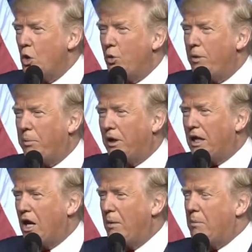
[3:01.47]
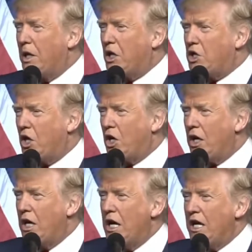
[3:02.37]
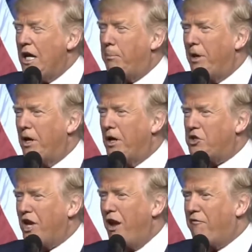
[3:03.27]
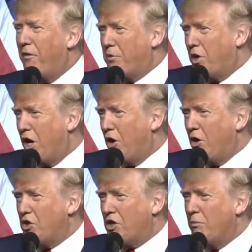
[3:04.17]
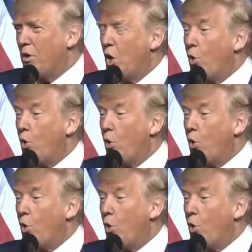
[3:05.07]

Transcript: rebuilding our military, keeping us safe from terrorism,